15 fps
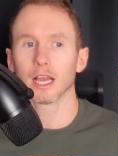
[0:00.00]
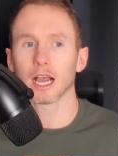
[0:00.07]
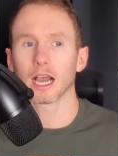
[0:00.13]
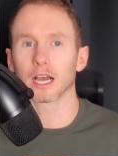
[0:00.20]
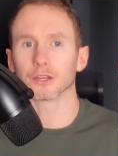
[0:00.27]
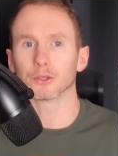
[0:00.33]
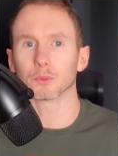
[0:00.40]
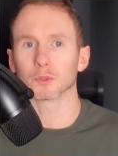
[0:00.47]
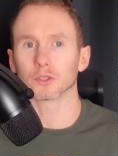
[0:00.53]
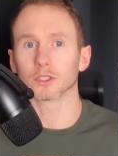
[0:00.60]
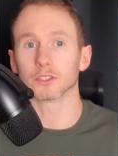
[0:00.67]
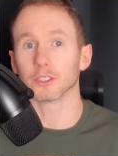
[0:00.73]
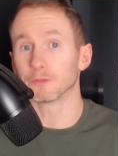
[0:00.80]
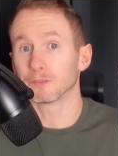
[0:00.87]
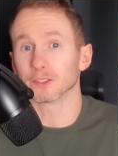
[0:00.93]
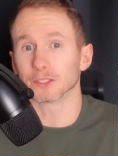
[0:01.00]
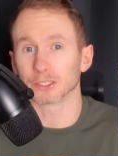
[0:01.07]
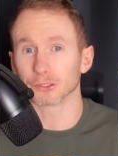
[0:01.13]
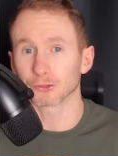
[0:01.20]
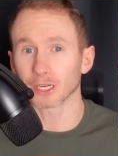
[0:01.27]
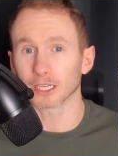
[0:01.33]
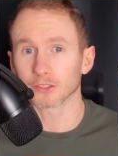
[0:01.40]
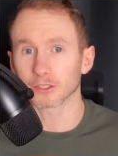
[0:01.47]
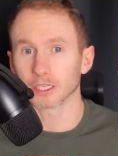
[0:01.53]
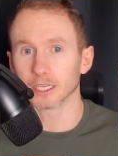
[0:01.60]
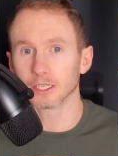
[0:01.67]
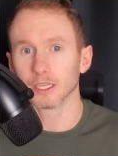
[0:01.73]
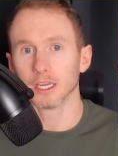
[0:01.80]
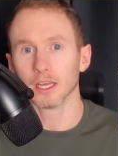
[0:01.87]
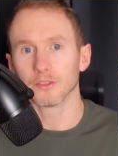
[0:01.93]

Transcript: and you feel distracted,